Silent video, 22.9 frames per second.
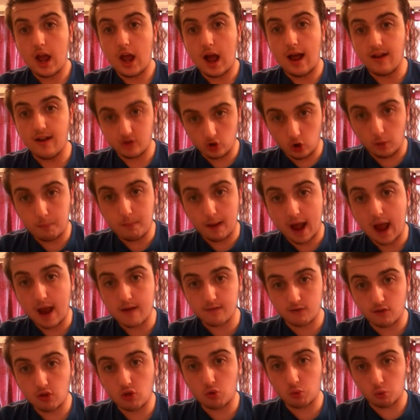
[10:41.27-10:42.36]
and your
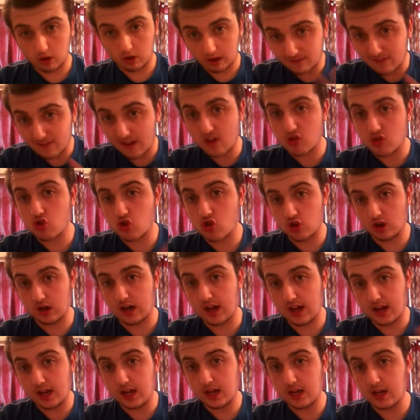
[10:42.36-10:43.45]
parents will
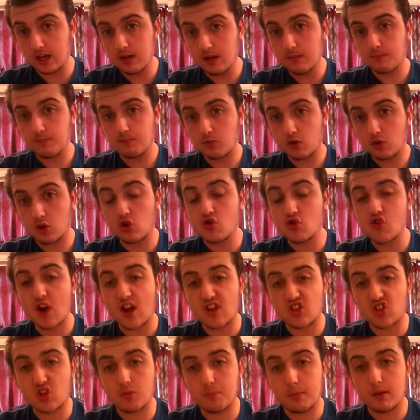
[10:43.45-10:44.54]
eventually
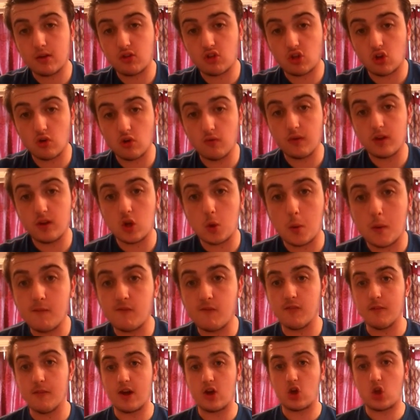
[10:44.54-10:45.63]
grasp to the new
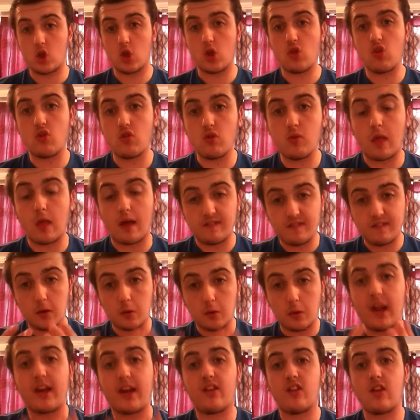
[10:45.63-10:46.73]
information, then they
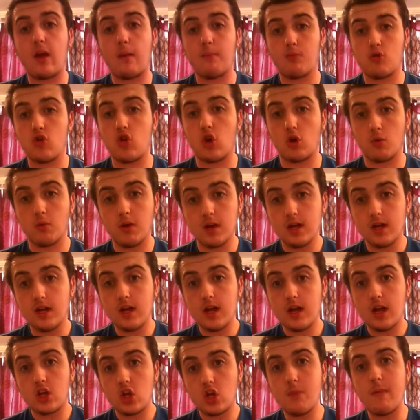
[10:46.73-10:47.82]
will accept you.
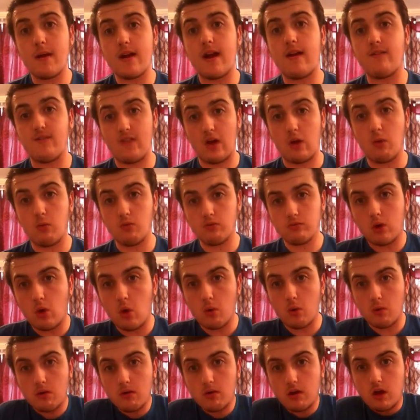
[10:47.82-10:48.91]
You may have that
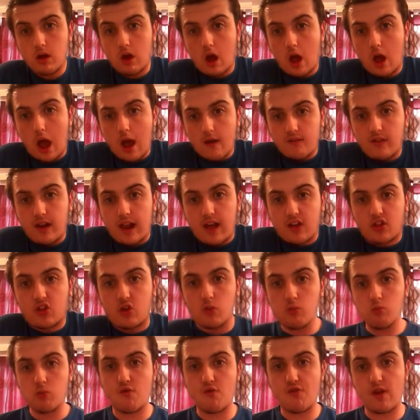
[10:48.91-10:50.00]

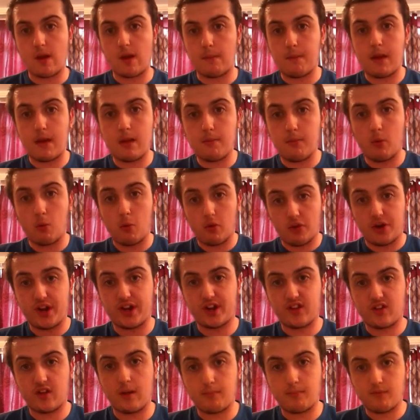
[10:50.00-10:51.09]
everlasting worry that people won't
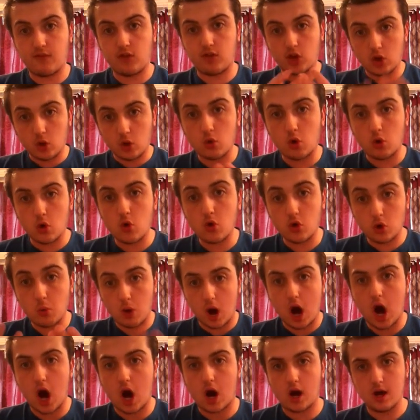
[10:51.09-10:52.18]
accept for you who you
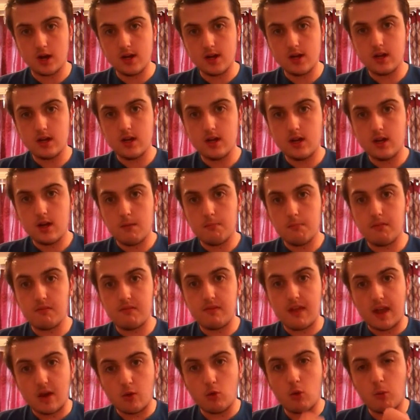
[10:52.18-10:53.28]
are, but
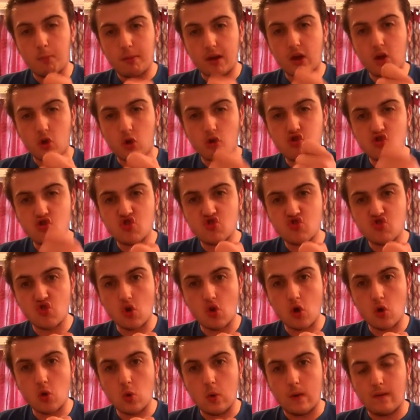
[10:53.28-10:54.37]
they will be your
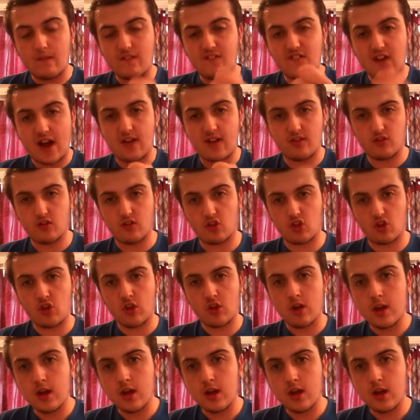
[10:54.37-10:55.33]
true fans